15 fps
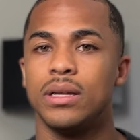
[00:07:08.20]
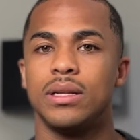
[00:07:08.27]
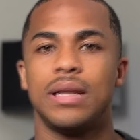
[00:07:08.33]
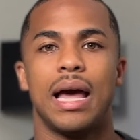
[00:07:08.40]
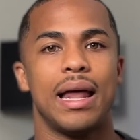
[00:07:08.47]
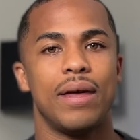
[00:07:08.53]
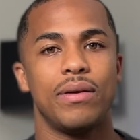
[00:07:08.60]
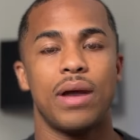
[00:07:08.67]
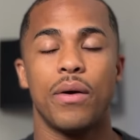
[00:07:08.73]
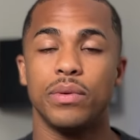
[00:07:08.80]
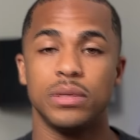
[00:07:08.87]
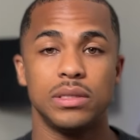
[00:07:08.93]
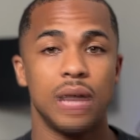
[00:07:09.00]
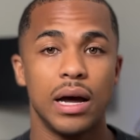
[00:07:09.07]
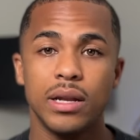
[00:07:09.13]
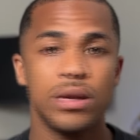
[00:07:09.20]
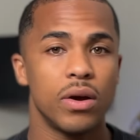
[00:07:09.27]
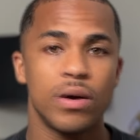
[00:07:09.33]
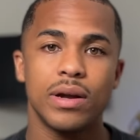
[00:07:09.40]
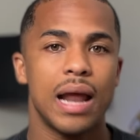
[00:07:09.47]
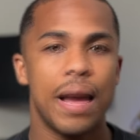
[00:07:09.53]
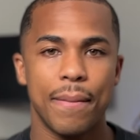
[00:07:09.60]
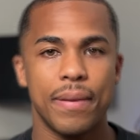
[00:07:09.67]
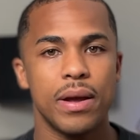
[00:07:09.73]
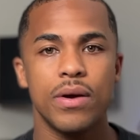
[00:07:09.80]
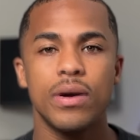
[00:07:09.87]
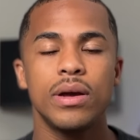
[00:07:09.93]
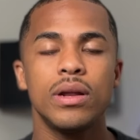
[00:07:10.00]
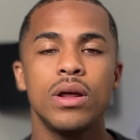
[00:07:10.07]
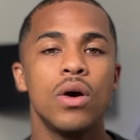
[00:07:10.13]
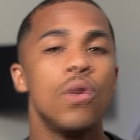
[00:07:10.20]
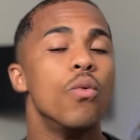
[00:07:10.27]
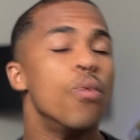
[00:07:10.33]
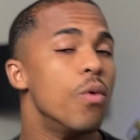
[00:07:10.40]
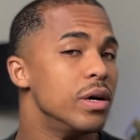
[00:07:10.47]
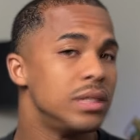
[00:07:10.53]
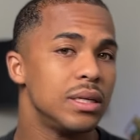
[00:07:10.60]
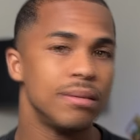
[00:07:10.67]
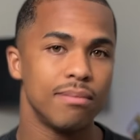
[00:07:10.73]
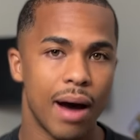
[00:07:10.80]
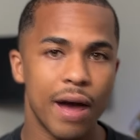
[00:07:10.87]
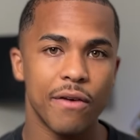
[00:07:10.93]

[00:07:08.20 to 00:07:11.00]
that was done during that period wasn't my